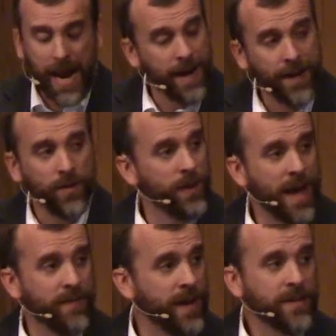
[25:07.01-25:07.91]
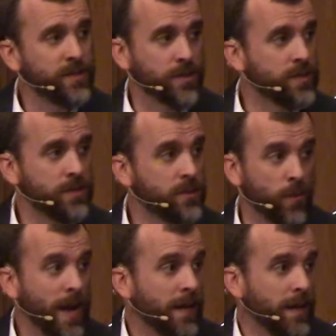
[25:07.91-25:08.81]
And I don't have answers
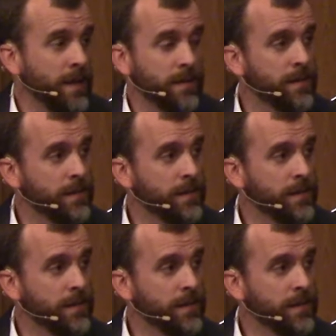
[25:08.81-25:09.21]
directly,